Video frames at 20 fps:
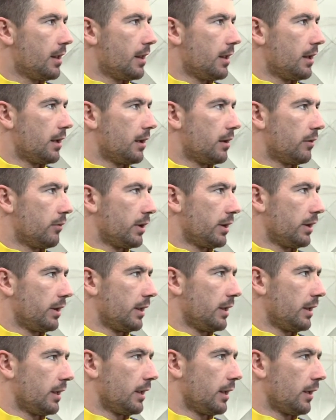
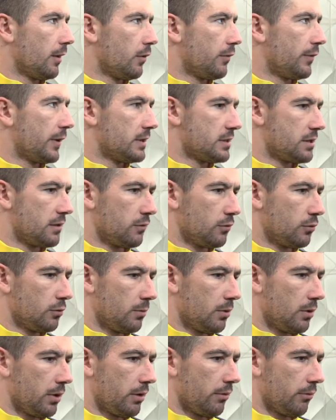very offensive
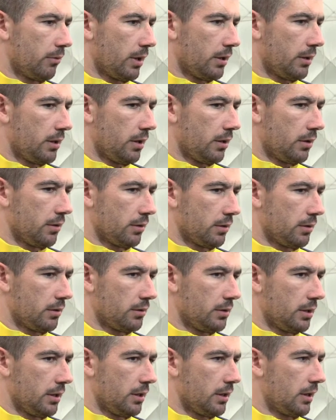football, and I think
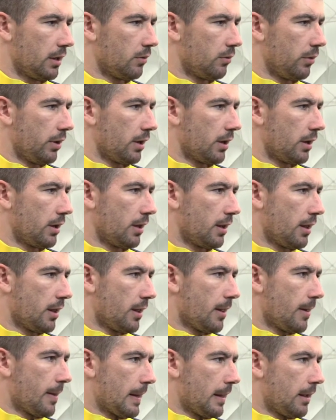until now
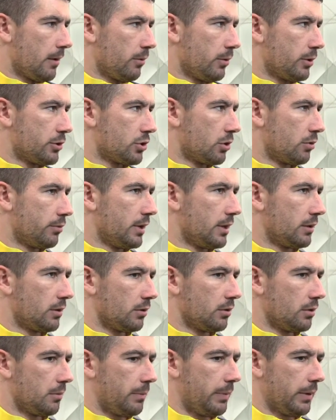we show that
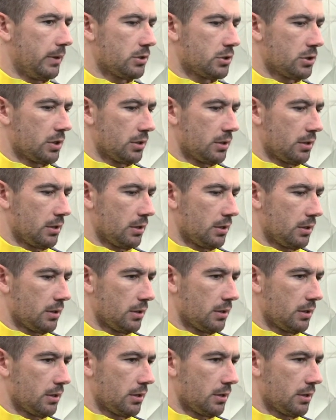on the pitch. And
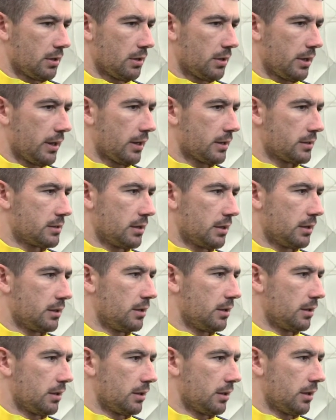like I said,
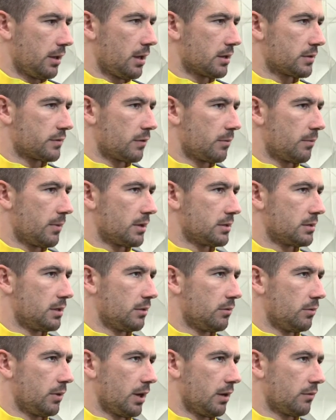he asked from us
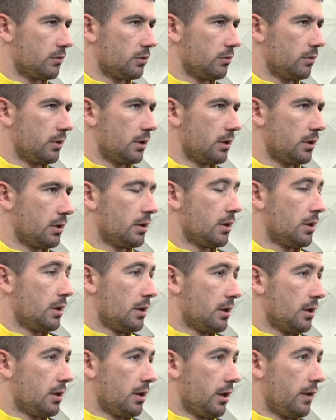that we have to win,
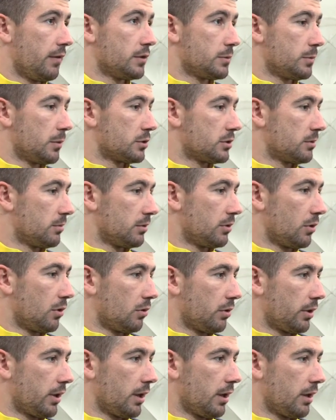if it's possible,
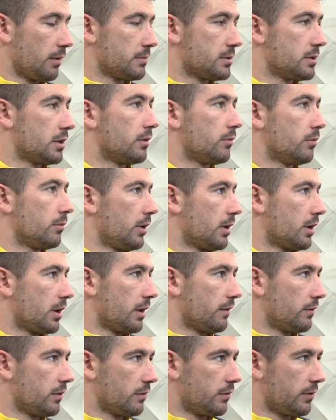all games, and we
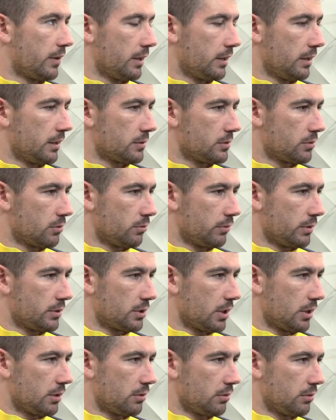arrived in the final, so we
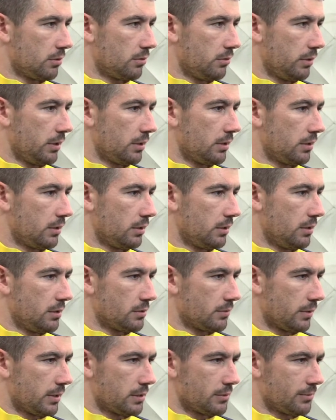try to win
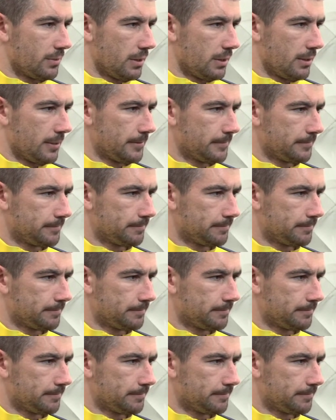this one as well.